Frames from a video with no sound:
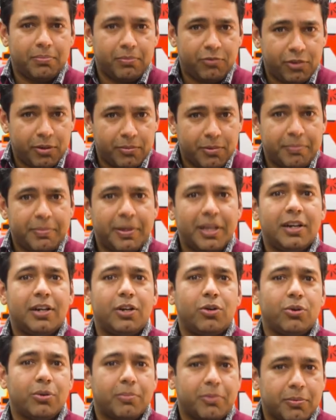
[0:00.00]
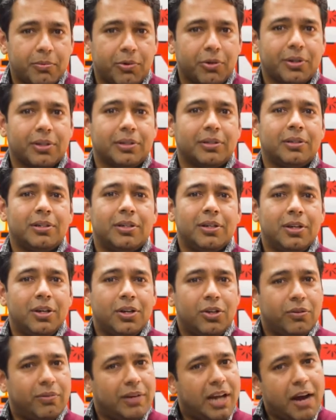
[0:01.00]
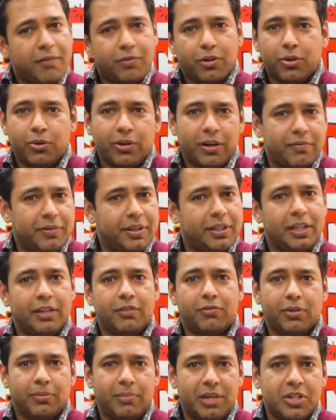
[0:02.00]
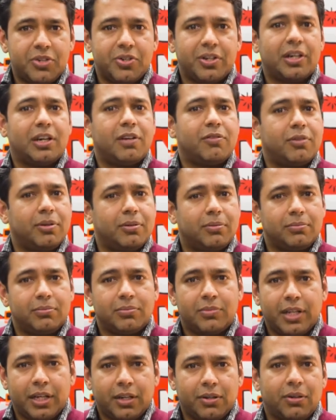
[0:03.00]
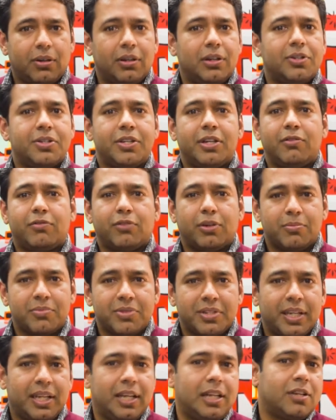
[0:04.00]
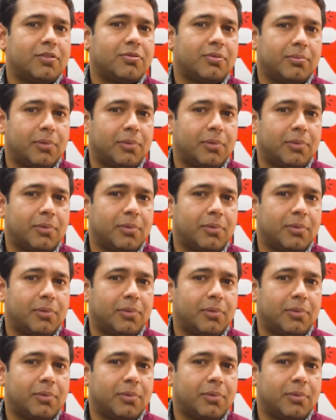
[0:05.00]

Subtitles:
from a PM to a promoter. You will have to do everything from HR, from technology, from sales, from